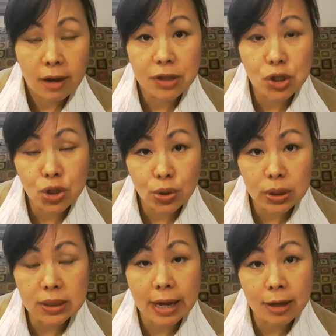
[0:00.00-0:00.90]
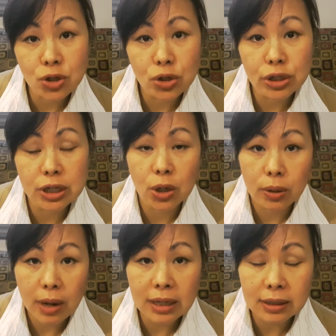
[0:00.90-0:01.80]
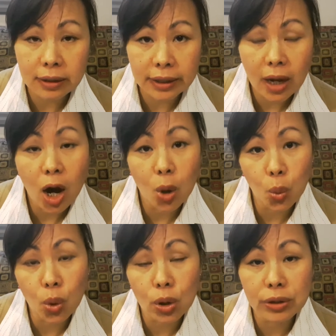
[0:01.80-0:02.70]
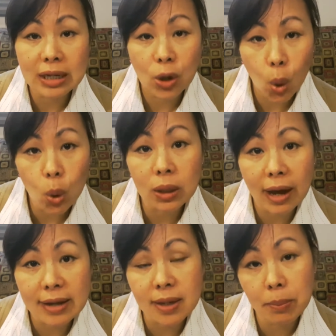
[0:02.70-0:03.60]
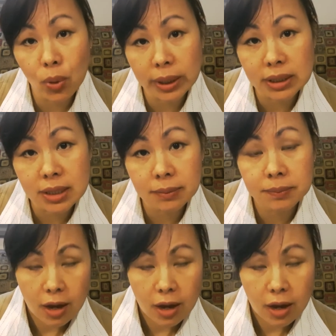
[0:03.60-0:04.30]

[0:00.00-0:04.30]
If the students answered it correctly, award the whole class a point.